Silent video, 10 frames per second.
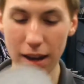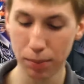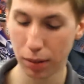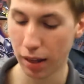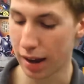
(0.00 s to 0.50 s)

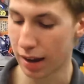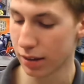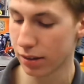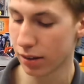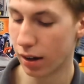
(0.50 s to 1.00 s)
it
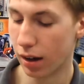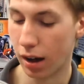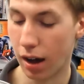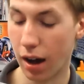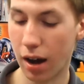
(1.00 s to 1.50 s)
plays
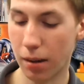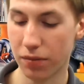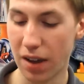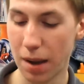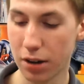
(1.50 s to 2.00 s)

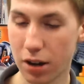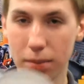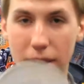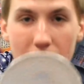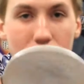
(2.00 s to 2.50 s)

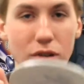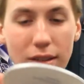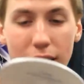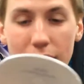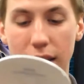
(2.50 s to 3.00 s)
Famicom games
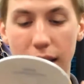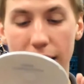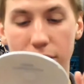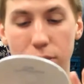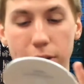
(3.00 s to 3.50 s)
just like the
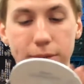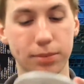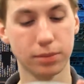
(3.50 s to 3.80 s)
last one.